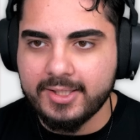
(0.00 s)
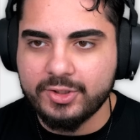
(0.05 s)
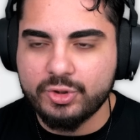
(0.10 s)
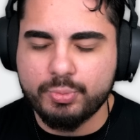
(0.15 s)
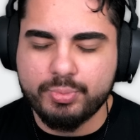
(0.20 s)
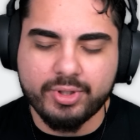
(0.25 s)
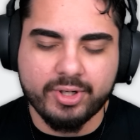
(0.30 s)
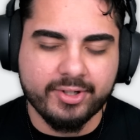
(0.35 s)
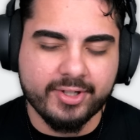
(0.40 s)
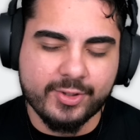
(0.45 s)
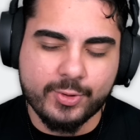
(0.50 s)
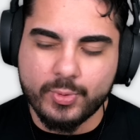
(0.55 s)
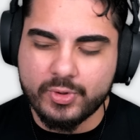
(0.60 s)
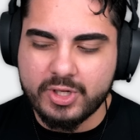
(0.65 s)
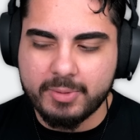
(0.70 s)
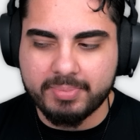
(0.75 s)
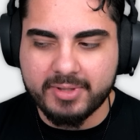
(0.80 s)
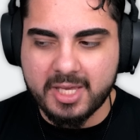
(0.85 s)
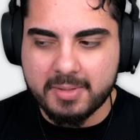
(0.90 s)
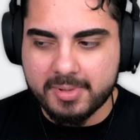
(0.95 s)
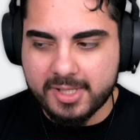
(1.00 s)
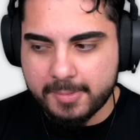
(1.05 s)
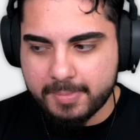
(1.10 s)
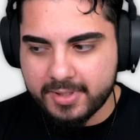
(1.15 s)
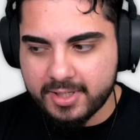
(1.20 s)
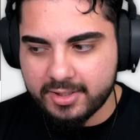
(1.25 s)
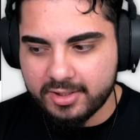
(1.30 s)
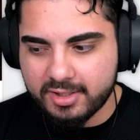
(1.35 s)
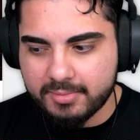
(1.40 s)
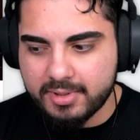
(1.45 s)
To be honest, when you play BP
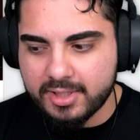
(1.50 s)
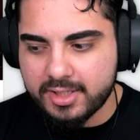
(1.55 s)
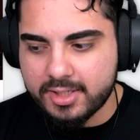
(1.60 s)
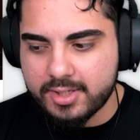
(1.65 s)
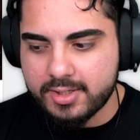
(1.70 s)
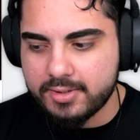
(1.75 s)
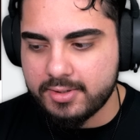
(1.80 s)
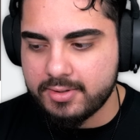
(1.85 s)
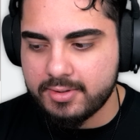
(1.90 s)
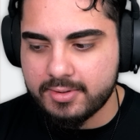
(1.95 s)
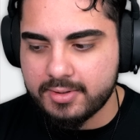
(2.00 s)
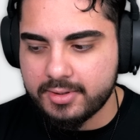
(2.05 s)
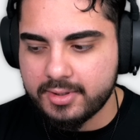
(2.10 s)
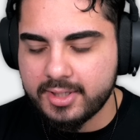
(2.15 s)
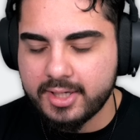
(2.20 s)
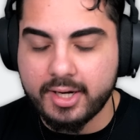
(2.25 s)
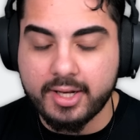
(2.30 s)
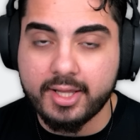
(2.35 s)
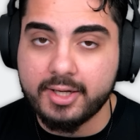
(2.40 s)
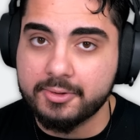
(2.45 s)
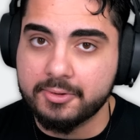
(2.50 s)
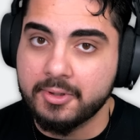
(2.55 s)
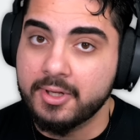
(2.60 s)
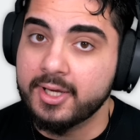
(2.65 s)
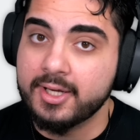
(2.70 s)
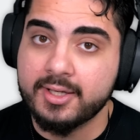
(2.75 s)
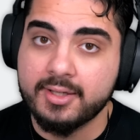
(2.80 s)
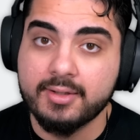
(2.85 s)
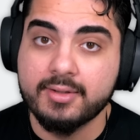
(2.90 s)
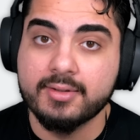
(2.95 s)
in Dominion, you are not allowed to die.